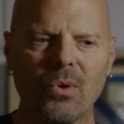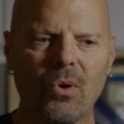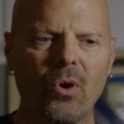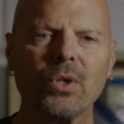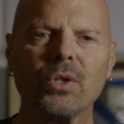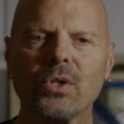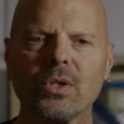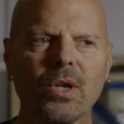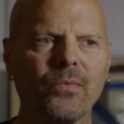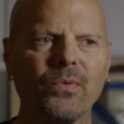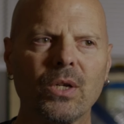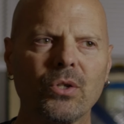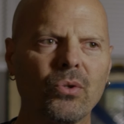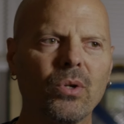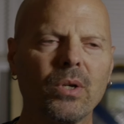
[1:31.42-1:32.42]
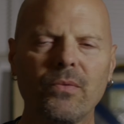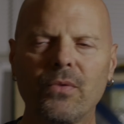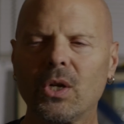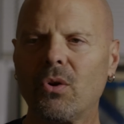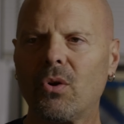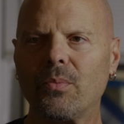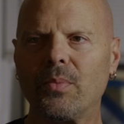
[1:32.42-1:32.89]
all this stuff that you don't
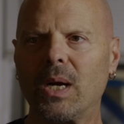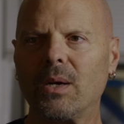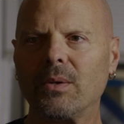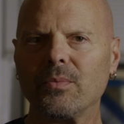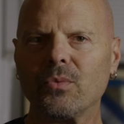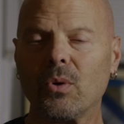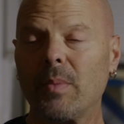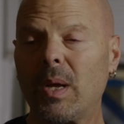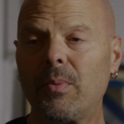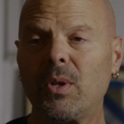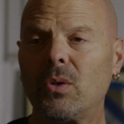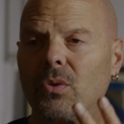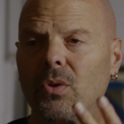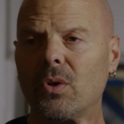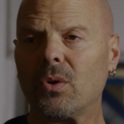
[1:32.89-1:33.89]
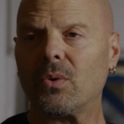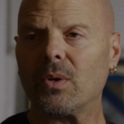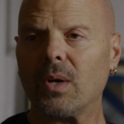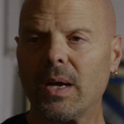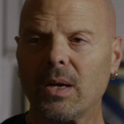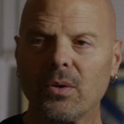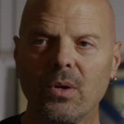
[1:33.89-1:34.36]
even know about. Or maybe you do,
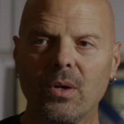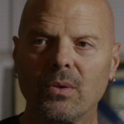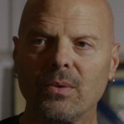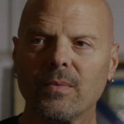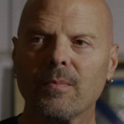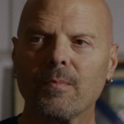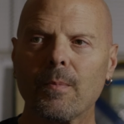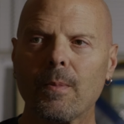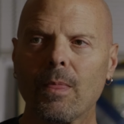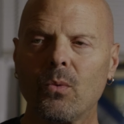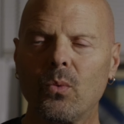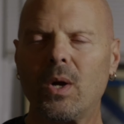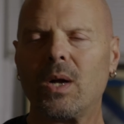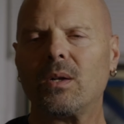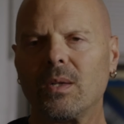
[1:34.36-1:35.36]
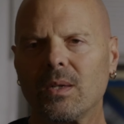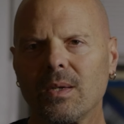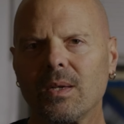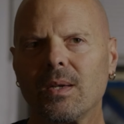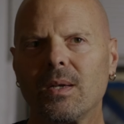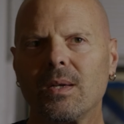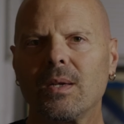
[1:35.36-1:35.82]
I don't know. Well,
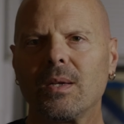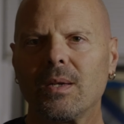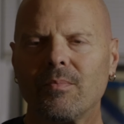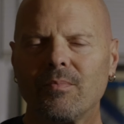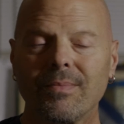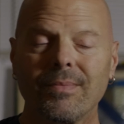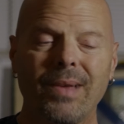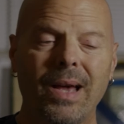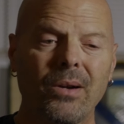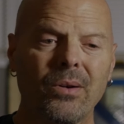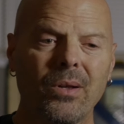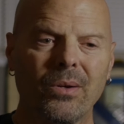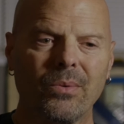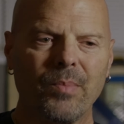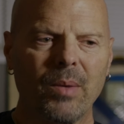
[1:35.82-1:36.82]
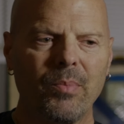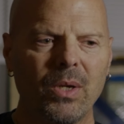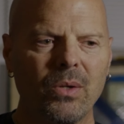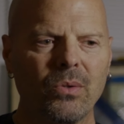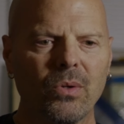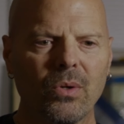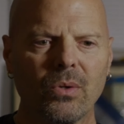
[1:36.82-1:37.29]
I don't know, maybe
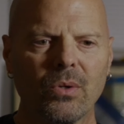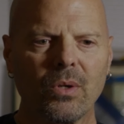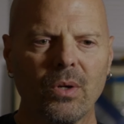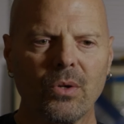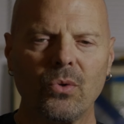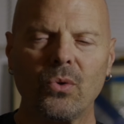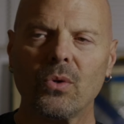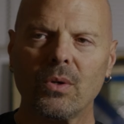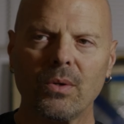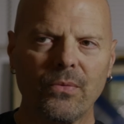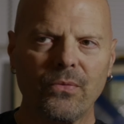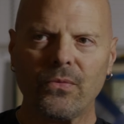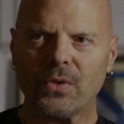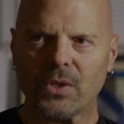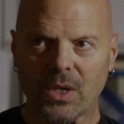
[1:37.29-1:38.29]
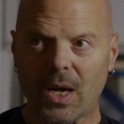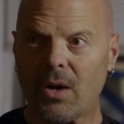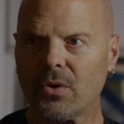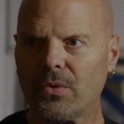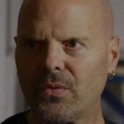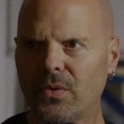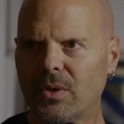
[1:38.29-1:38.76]
you do. You know, you were a
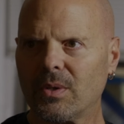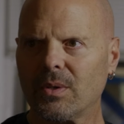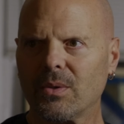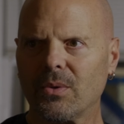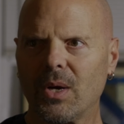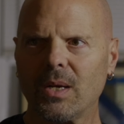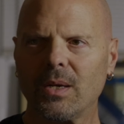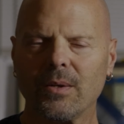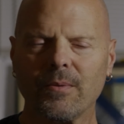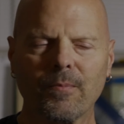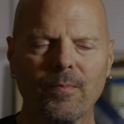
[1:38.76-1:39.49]
photographer, right?